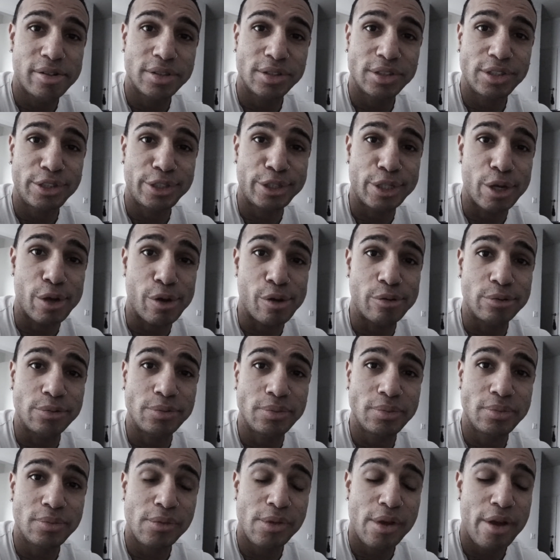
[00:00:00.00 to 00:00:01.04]
So
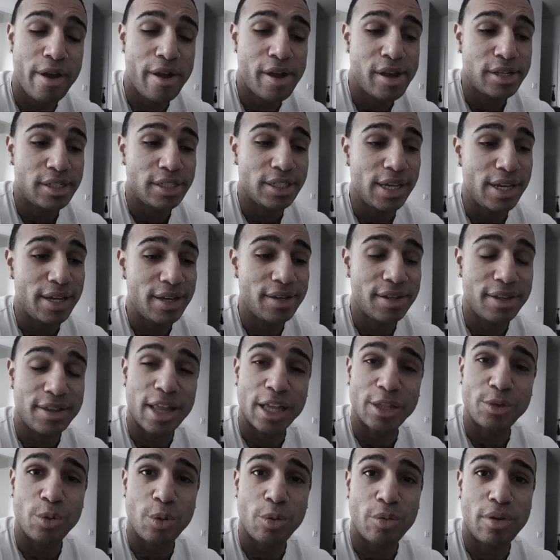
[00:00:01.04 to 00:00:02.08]
yeah,
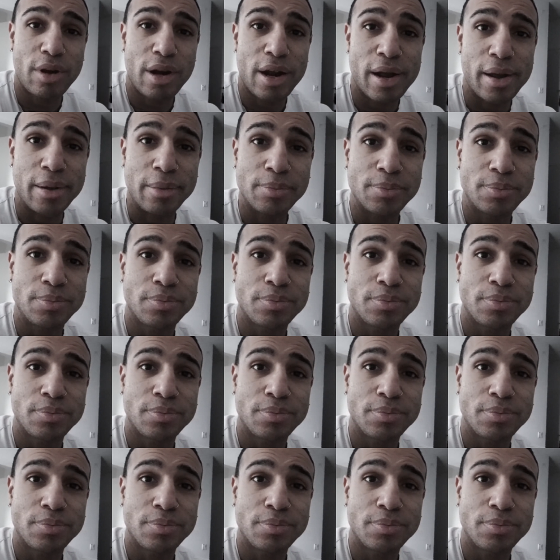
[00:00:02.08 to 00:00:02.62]
that's where we're at.